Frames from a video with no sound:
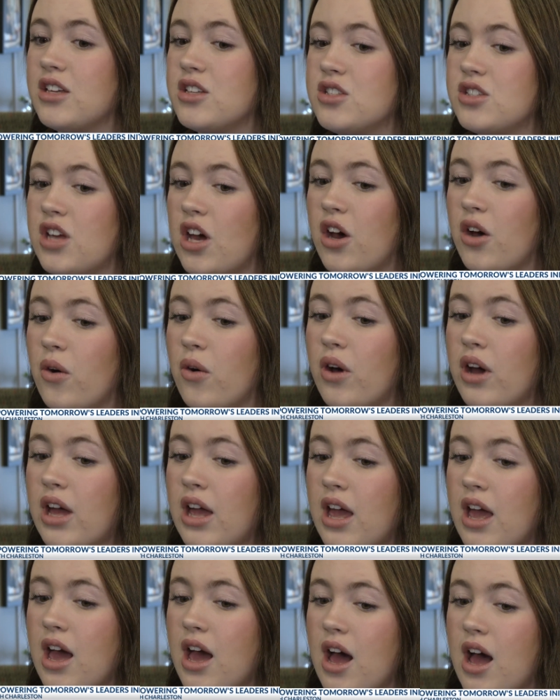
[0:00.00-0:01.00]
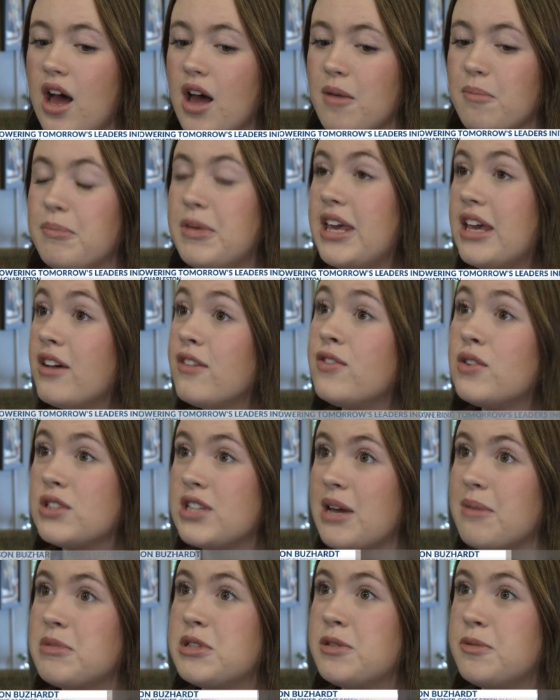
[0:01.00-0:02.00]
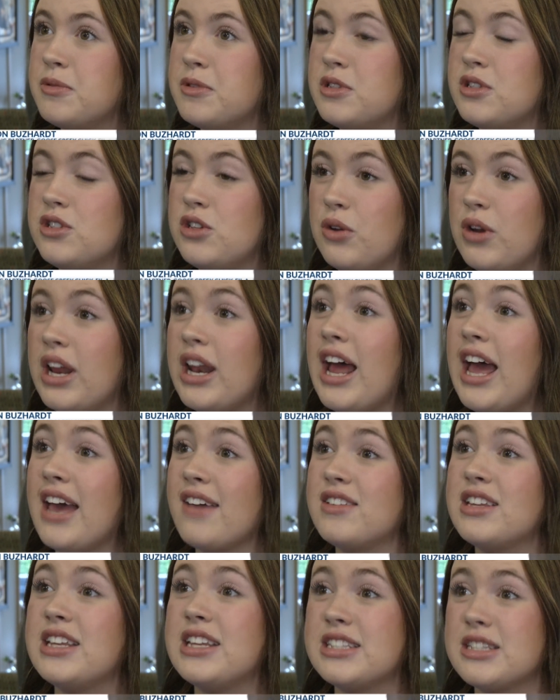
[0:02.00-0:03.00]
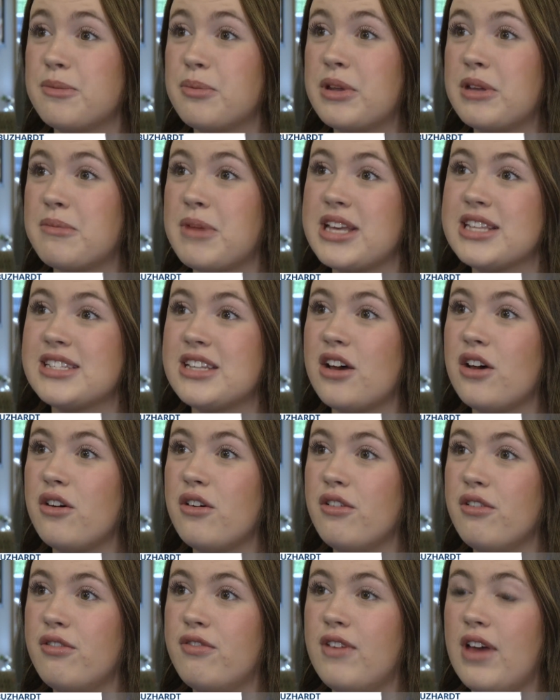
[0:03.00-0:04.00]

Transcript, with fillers: So, um, being a full time student, I have to discipline myself,